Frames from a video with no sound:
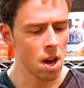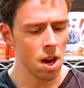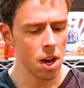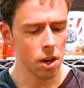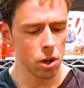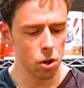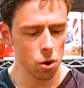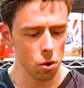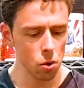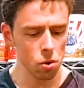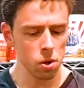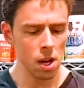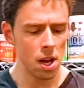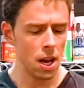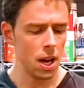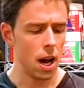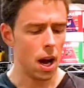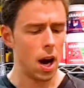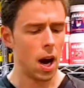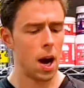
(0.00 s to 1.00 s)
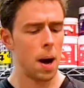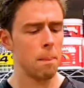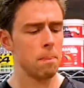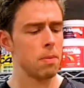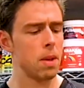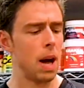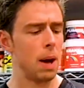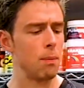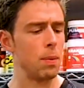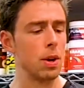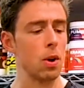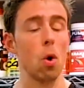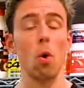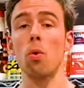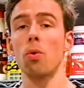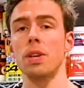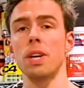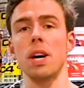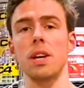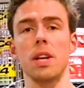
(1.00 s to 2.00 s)
Cool. And we got all
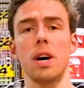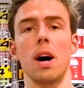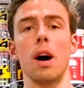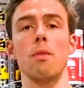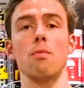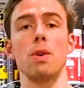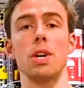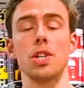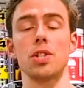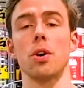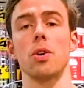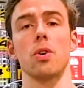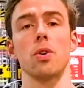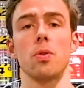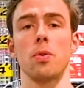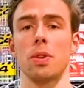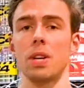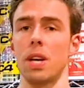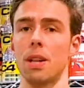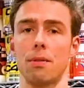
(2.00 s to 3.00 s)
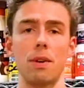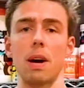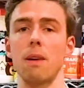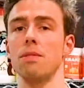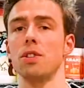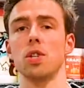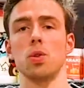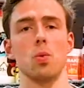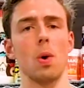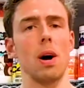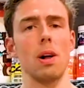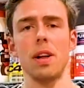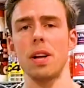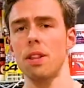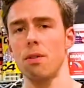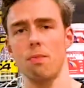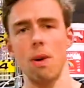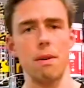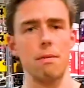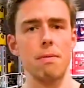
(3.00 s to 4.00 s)
the other restock on all the other flavours as well, like
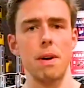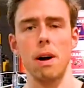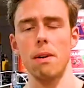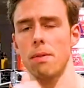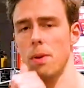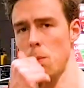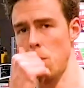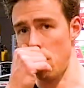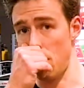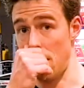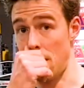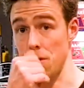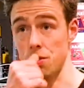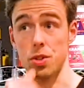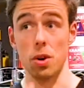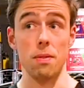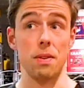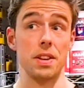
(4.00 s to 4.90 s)
the red velvet we were out of.